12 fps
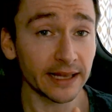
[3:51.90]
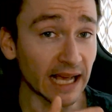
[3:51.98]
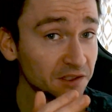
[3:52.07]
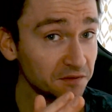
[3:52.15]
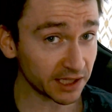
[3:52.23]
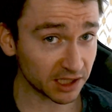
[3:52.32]

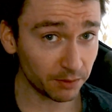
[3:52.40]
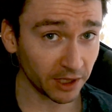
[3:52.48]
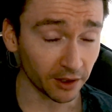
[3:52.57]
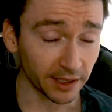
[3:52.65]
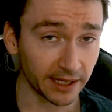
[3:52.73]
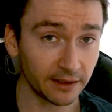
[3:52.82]
that's
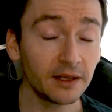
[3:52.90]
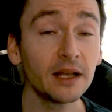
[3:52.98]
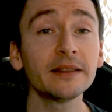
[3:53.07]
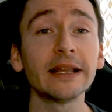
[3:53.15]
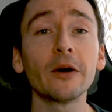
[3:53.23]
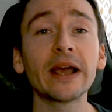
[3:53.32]
flexibility.
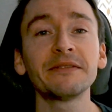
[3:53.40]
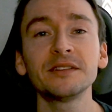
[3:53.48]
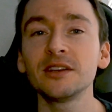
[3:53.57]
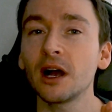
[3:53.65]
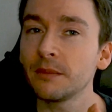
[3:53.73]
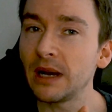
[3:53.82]
Now we have to
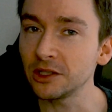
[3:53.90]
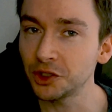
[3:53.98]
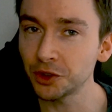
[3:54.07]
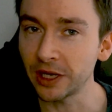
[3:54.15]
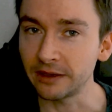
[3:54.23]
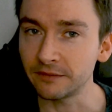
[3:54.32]
talk about
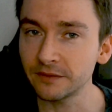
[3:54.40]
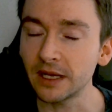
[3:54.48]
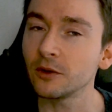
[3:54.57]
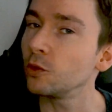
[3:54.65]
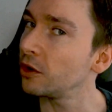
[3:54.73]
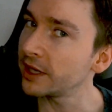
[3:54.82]
strength.
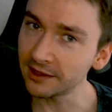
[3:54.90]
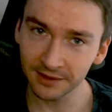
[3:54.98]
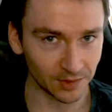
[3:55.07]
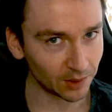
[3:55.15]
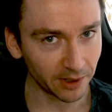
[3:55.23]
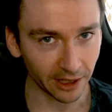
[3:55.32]
We'll get to
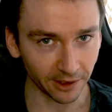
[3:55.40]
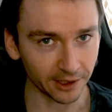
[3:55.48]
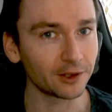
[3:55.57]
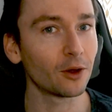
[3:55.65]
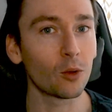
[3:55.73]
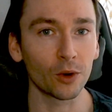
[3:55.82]
mobility,
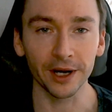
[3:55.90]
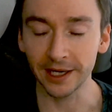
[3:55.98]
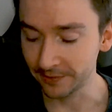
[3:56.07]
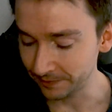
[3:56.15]
don't worry.